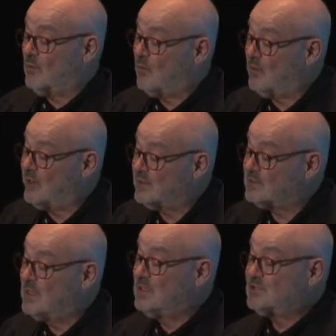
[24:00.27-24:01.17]
warriors
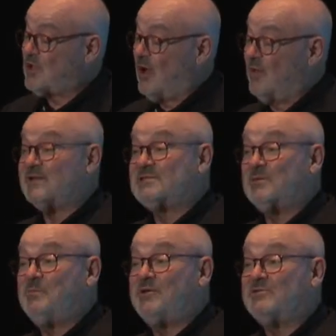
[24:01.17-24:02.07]
saw this
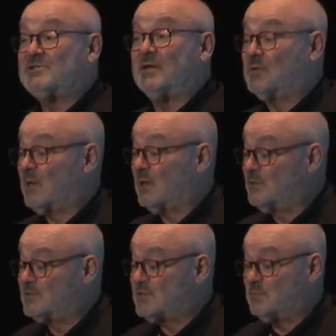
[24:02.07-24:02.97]
abuse up
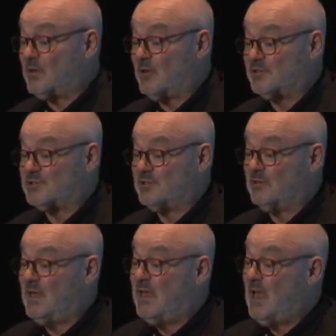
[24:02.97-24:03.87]
close and
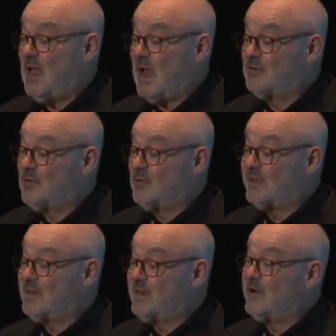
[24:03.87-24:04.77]
personal and grew
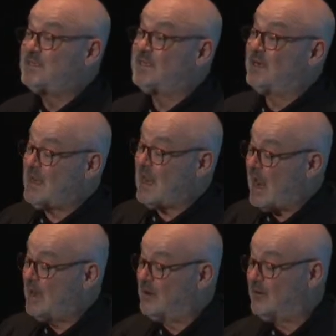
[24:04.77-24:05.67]
increasingly
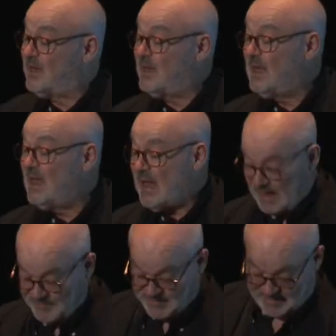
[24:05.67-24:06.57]
angry at the